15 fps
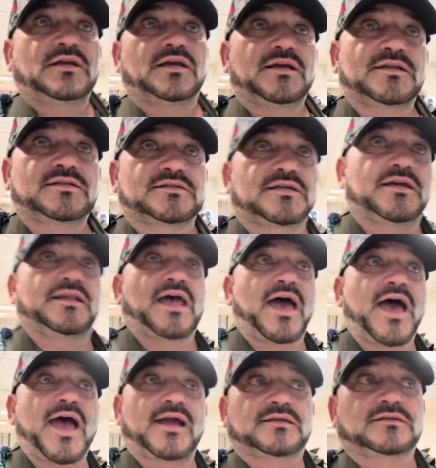It said
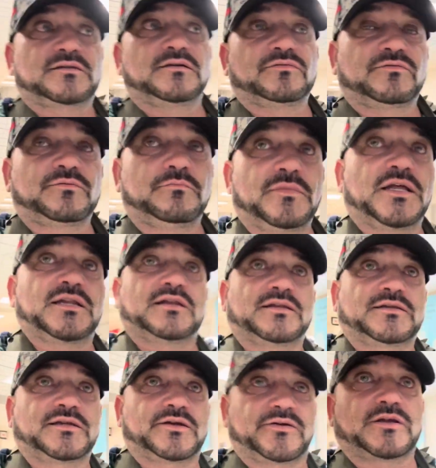active
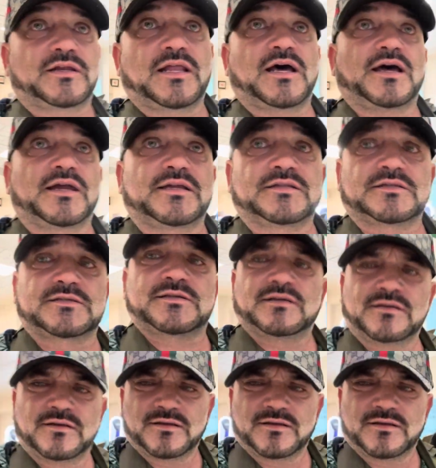military lines.